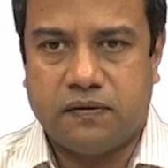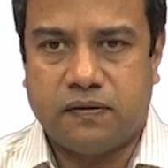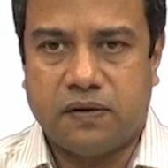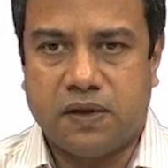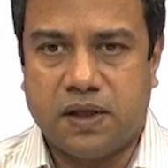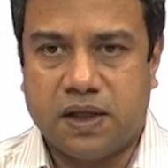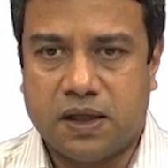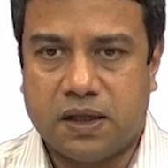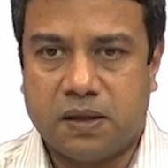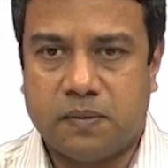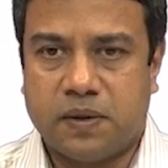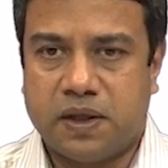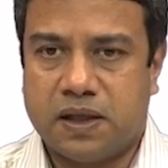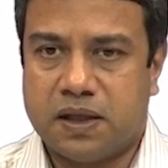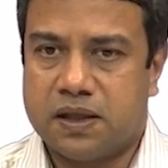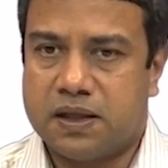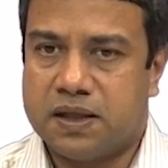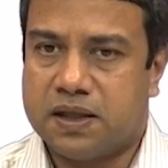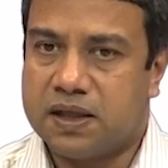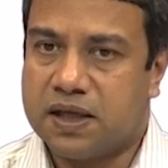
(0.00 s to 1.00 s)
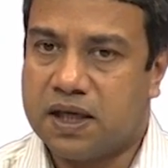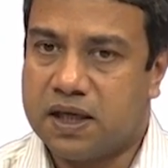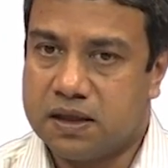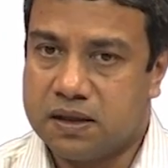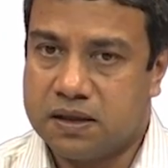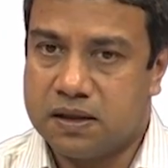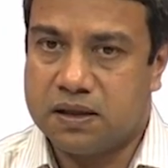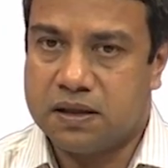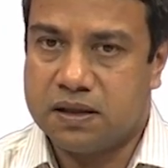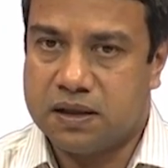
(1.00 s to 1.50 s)
if you increment the
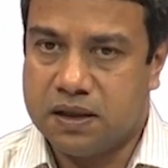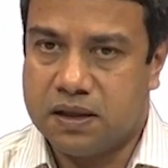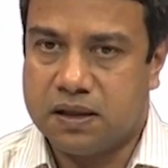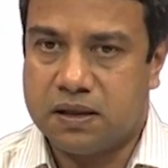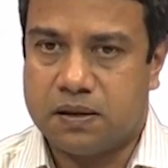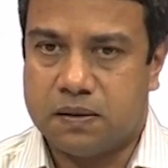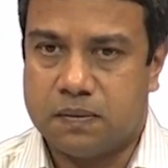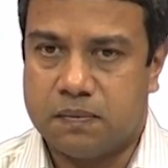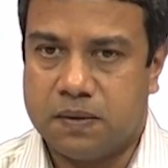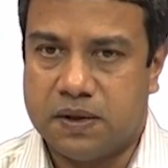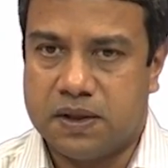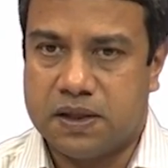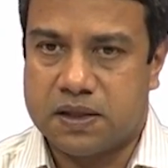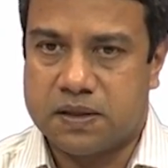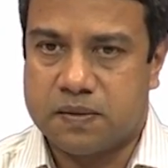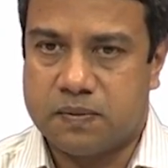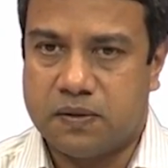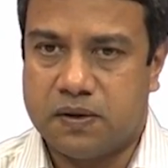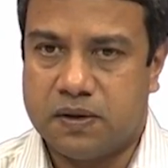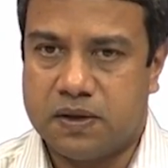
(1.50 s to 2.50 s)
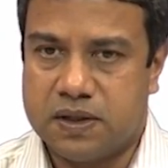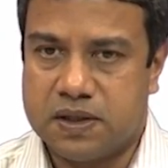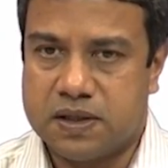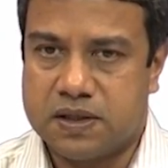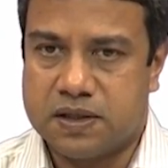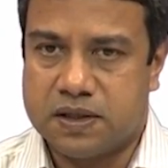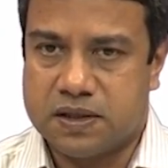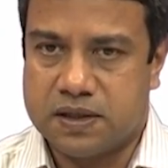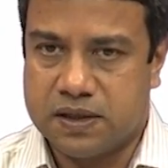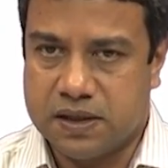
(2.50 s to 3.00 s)
angle theta by a small
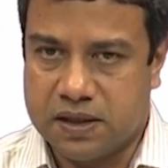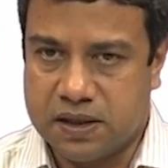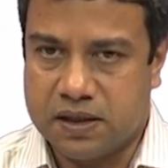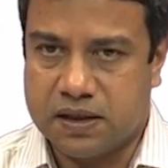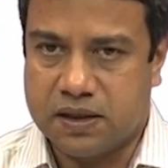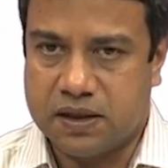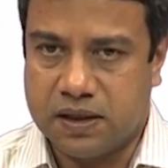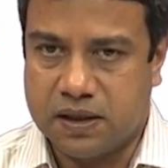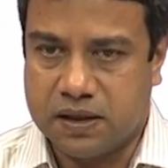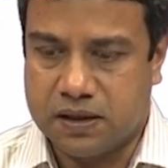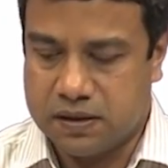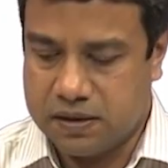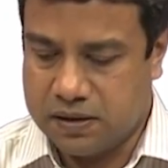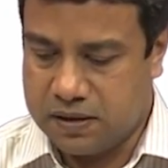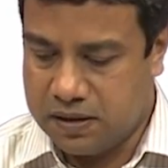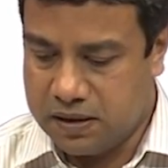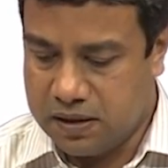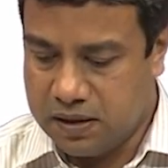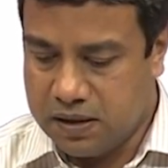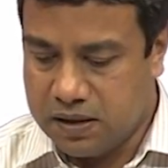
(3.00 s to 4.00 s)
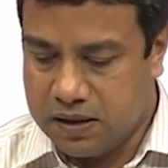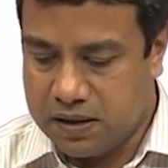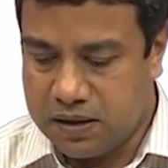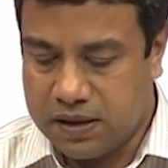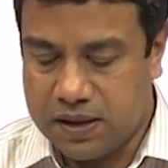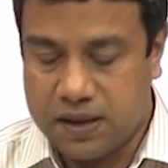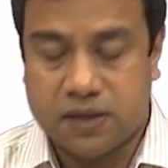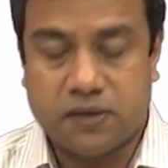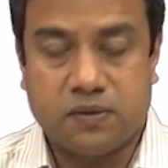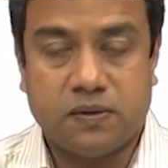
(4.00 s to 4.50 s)
distance delta theta,
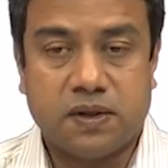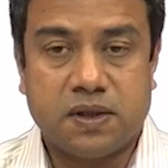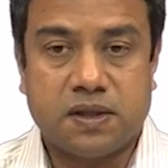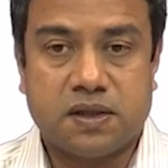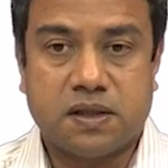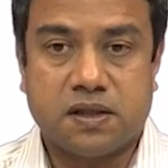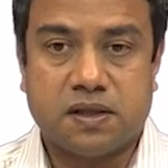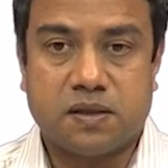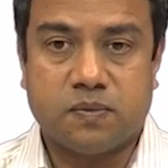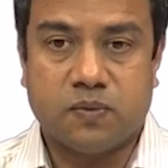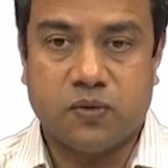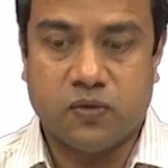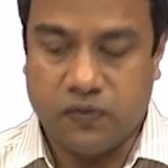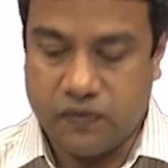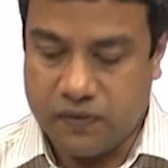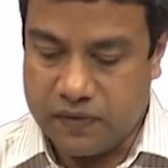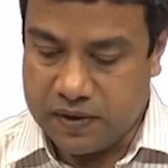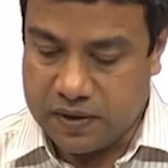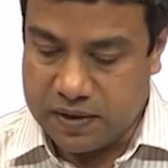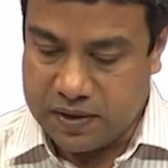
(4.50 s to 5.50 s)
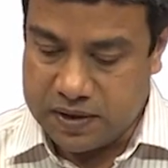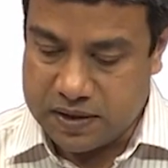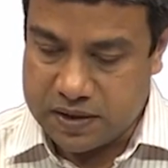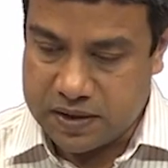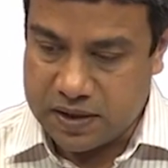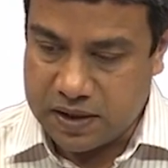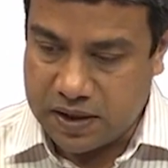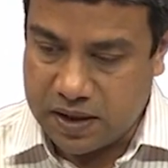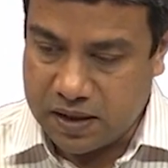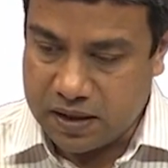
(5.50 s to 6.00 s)
the actual distance moved
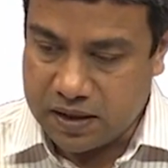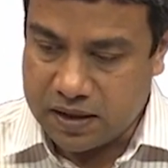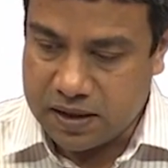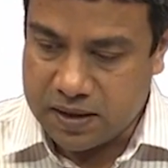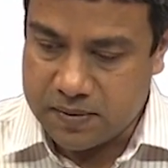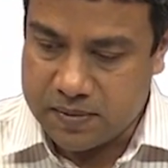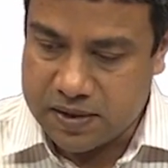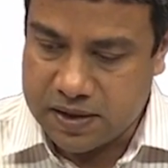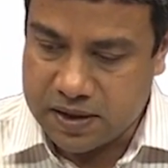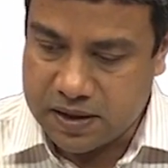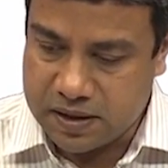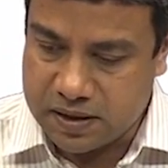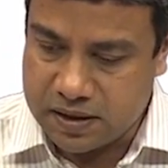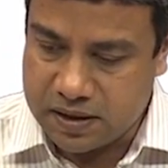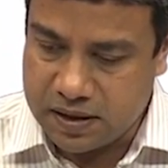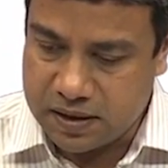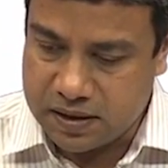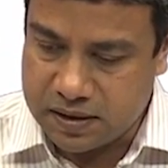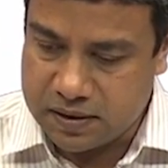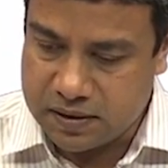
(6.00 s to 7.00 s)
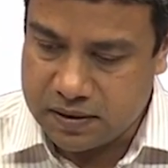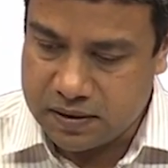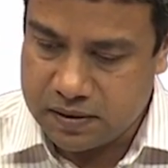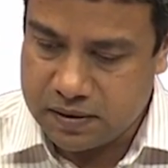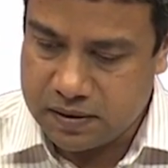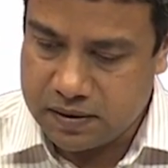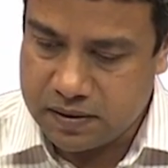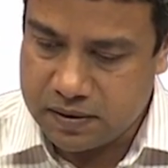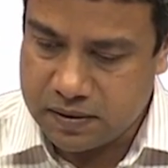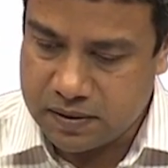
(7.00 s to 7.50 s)
is r times delta theta.
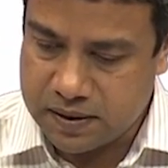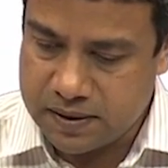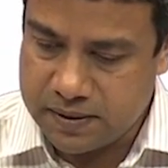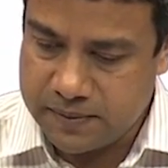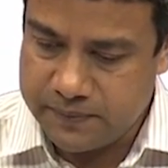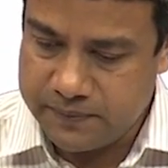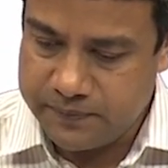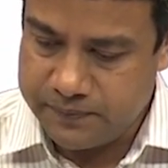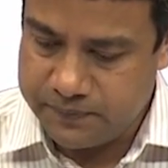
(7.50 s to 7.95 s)
Okay.